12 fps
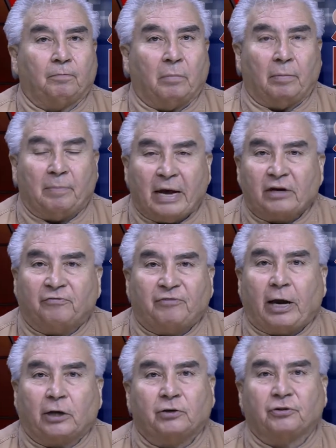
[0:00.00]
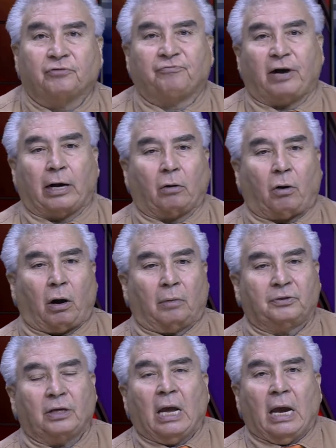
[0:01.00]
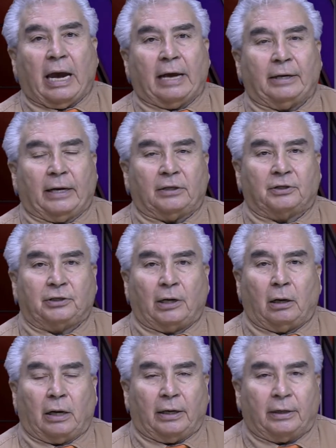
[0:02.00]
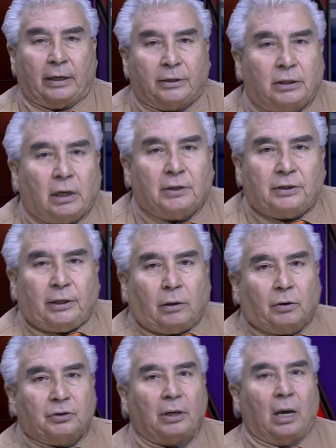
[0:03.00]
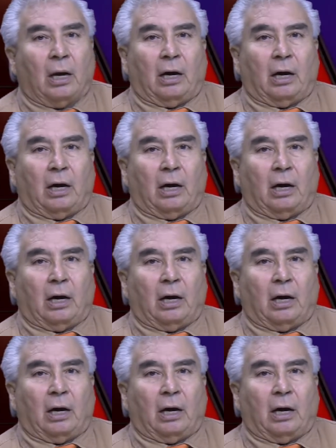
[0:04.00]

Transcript: manufacturers of firearms and and sell and, and gun dealers.